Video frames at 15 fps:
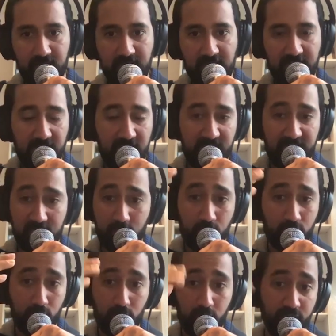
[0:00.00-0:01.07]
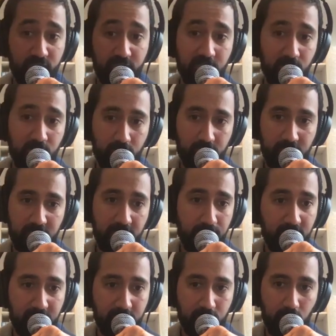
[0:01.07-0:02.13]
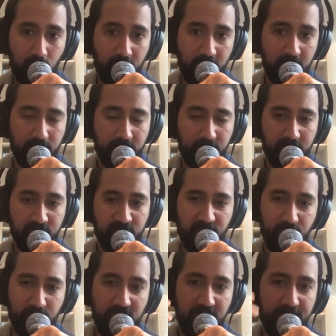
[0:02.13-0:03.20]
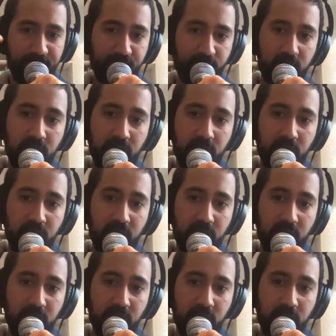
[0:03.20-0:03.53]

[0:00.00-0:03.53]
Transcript: And I constantly want to keep that going, because for me,